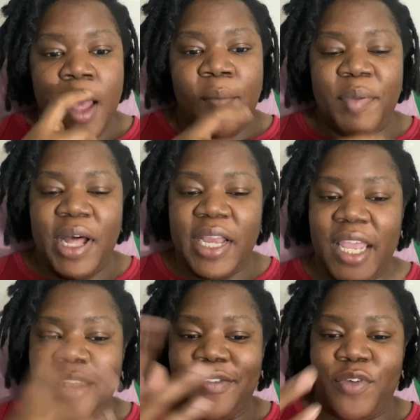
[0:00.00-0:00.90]
But
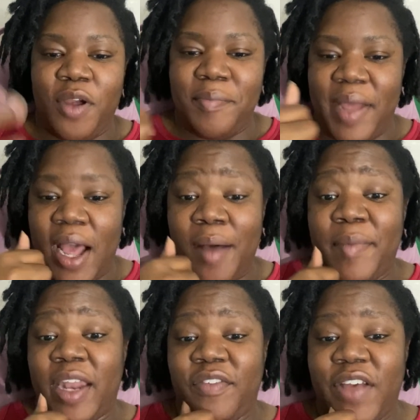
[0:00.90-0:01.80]
again, if you're a
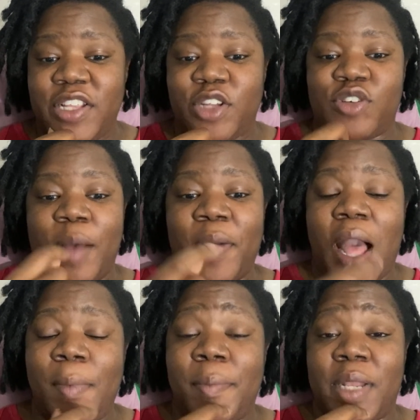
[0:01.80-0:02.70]
manifestor, drop a
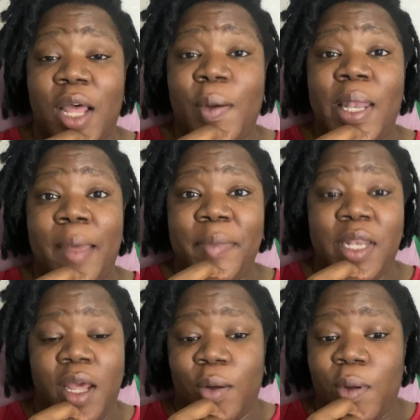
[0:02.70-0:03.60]
comment below and let me
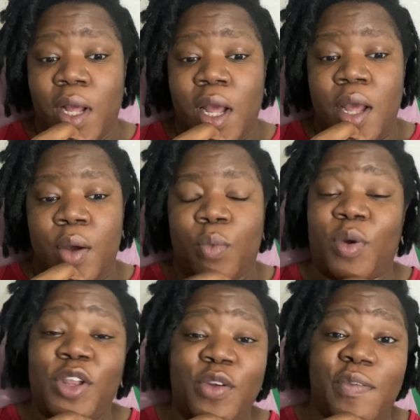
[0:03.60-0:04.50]
know, what
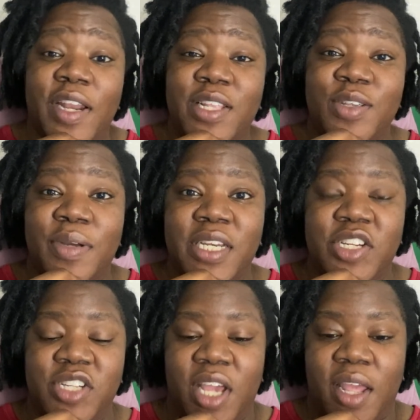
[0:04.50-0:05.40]
are you ready to
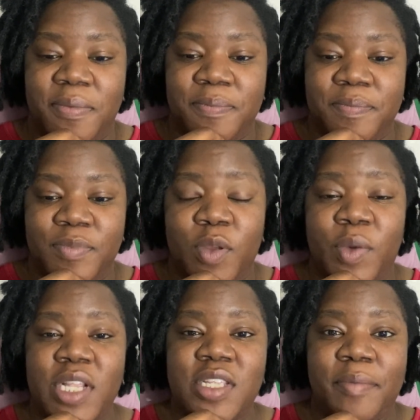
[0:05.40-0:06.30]
initiate?
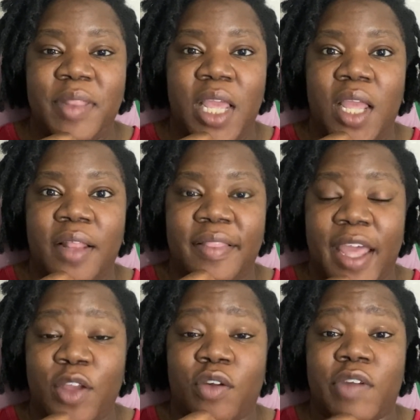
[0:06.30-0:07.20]
What is something
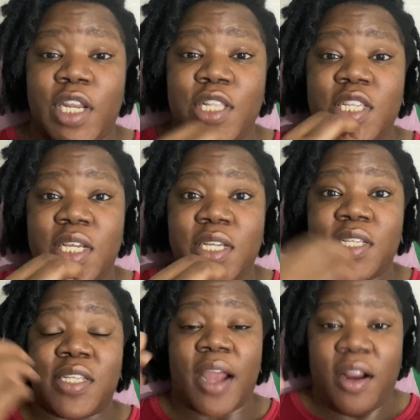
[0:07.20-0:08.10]
that you're ready to
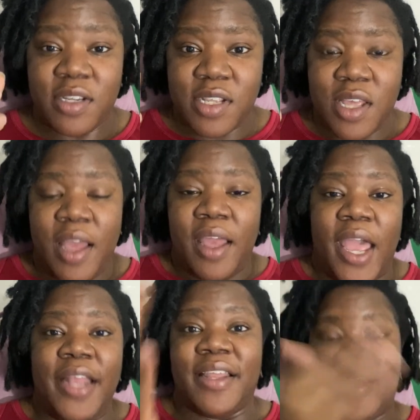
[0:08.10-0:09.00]
start
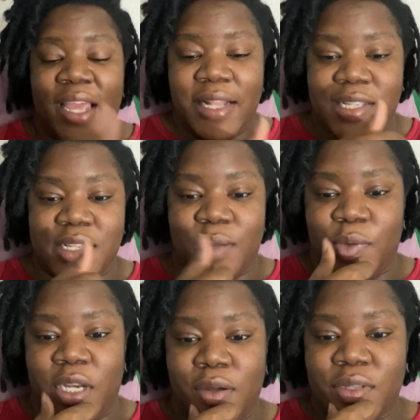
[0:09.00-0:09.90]
and delegate to
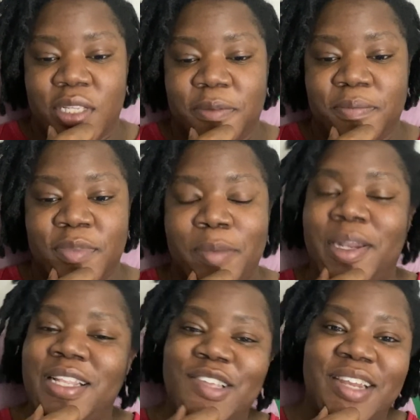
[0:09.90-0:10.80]
someone else? But
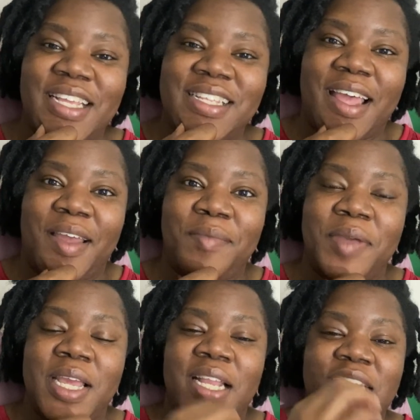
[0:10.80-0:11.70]
until next time,
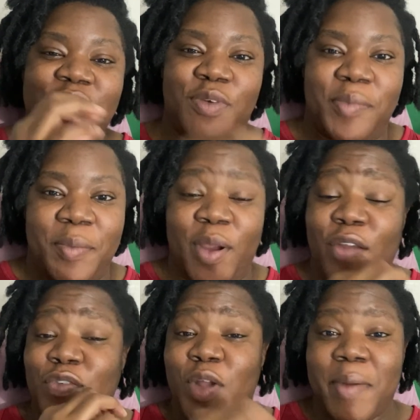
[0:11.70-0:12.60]
just remember,
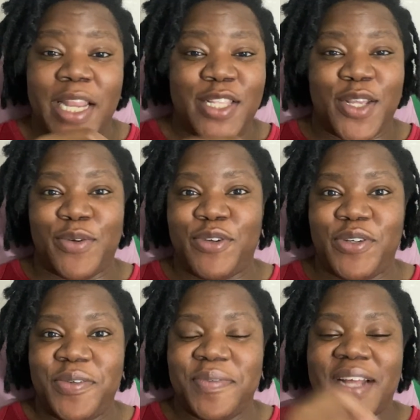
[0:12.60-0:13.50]
if nobody told
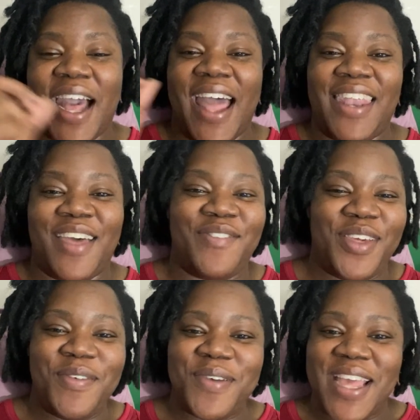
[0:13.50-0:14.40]
you, I love
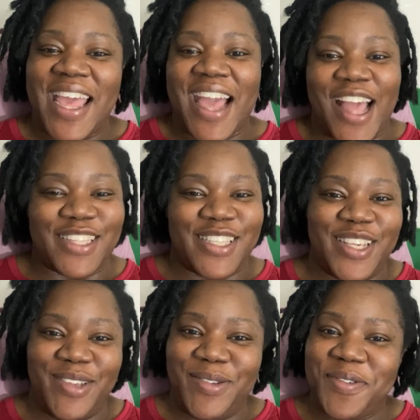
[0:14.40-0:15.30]
you, I
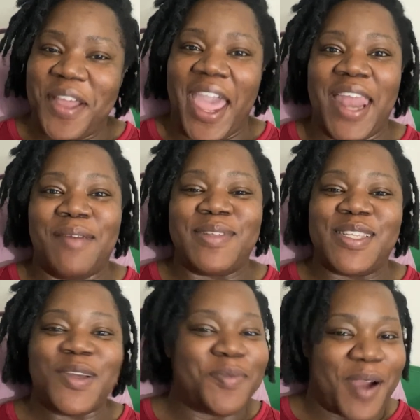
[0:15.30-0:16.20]
see you, and I'm
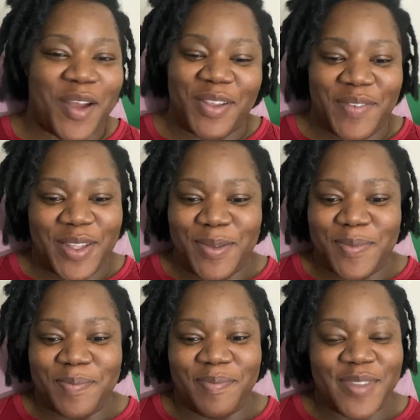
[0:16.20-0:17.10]
so proud of you.
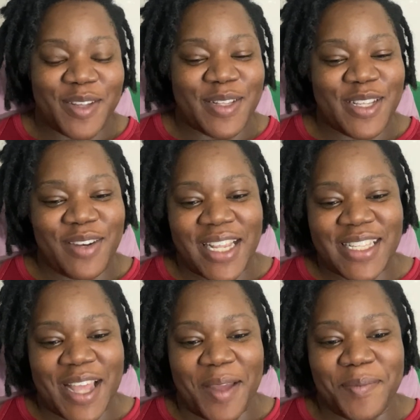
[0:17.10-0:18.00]
So until next
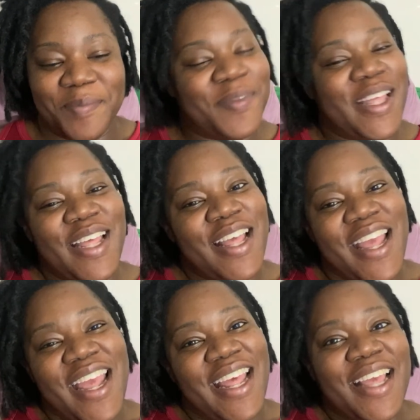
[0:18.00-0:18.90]
time,
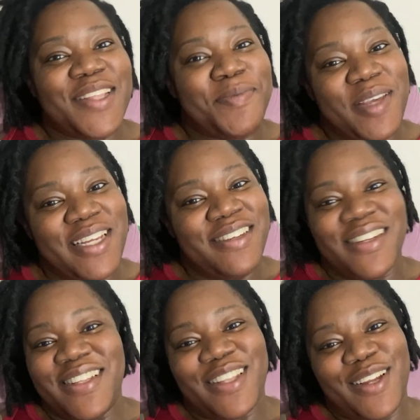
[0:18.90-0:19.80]
it's me,
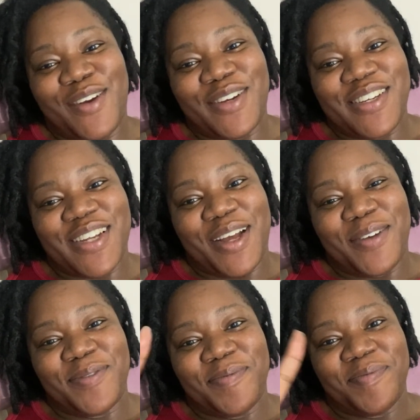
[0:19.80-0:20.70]
Jalisa the Golden Child.
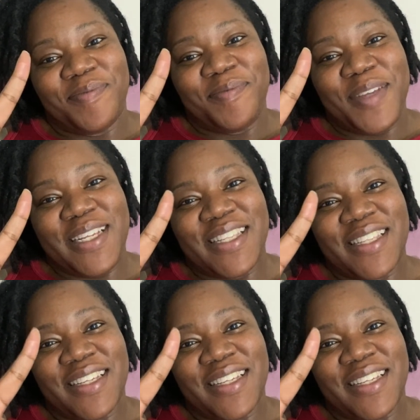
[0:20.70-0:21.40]
Peace.